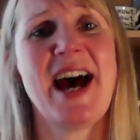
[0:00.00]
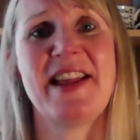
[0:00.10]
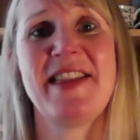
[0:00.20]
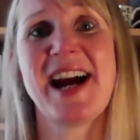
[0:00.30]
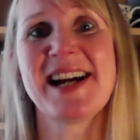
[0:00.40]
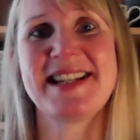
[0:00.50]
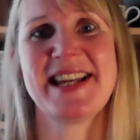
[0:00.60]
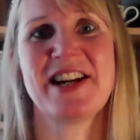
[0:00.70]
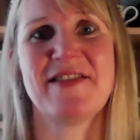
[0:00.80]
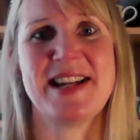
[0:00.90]
and the
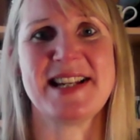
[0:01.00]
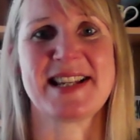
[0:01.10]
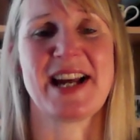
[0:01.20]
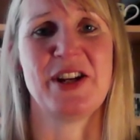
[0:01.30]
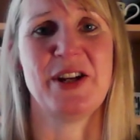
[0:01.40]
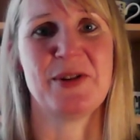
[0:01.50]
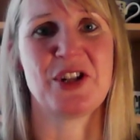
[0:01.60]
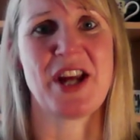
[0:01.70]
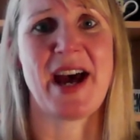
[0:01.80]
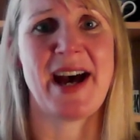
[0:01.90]
idea is that you
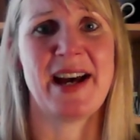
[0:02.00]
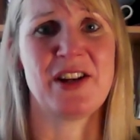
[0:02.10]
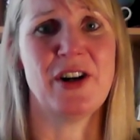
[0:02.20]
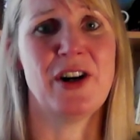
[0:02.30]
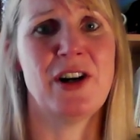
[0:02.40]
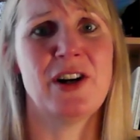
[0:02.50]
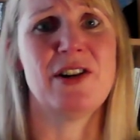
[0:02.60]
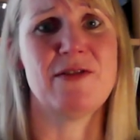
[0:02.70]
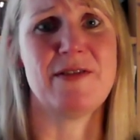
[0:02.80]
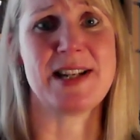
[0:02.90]
share your
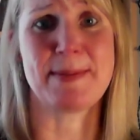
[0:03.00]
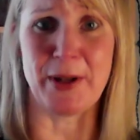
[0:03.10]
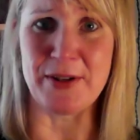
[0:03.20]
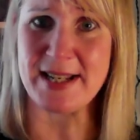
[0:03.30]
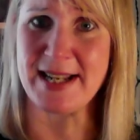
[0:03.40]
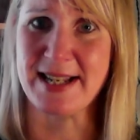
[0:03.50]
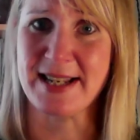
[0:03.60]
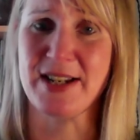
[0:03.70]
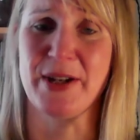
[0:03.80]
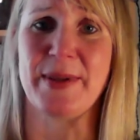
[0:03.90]

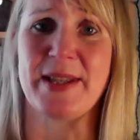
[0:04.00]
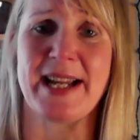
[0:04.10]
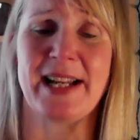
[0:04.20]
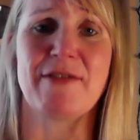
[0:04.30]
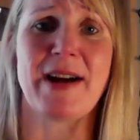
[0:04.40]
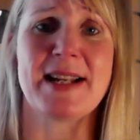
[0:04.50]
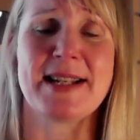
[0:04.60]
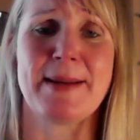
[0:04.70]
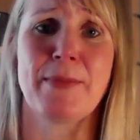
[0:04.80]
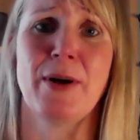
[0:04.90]
responses to the daily
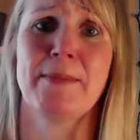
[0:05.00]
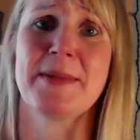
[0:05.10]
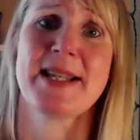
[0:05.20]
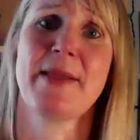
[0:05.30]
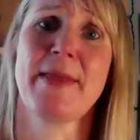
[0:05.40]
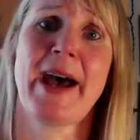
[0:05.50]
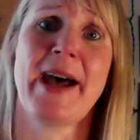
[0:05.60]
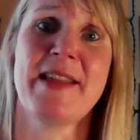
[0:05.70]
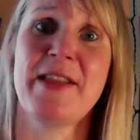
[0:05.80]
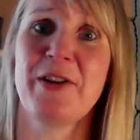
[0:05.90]
writing prompts in there,
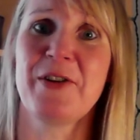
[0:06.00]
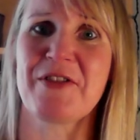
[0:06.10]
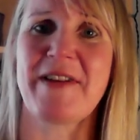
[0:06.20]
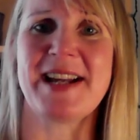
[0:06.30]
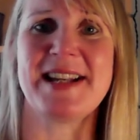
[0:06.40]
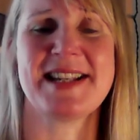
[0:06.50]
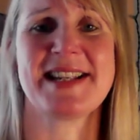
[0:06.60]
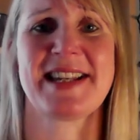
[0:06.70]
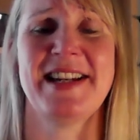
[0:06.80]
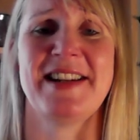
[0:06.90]
and then the other
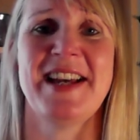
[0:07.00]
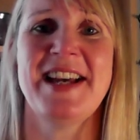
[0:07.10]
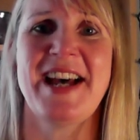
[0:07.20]
writers can